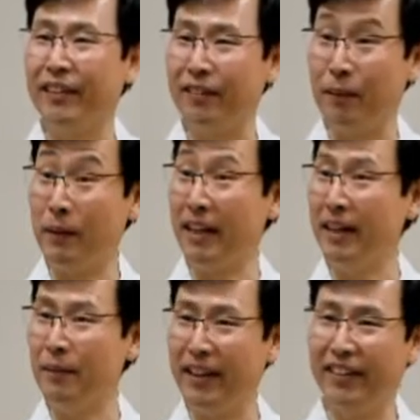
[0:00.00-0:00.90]
from
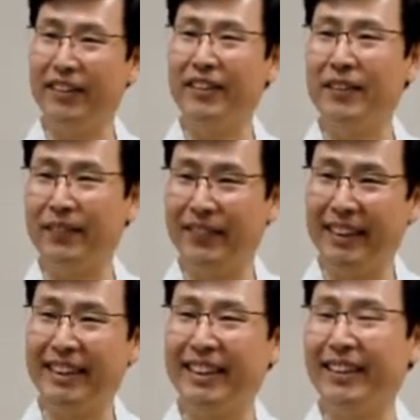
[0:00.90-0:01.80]
Miami, oh,
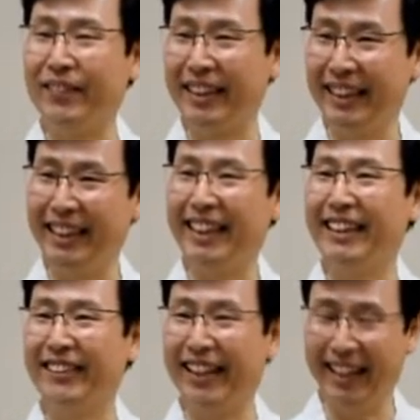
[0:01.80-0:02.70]
Margina, Margina,
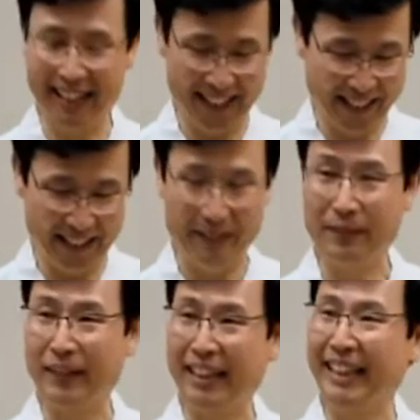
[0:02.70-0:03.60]
okay,
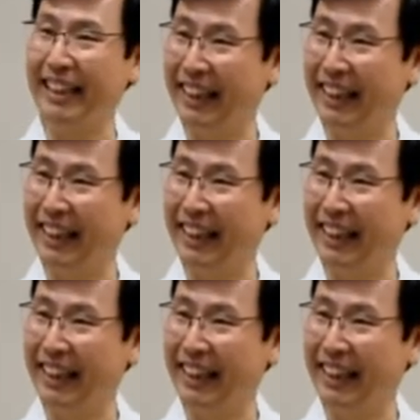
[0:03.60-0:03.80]
Argina,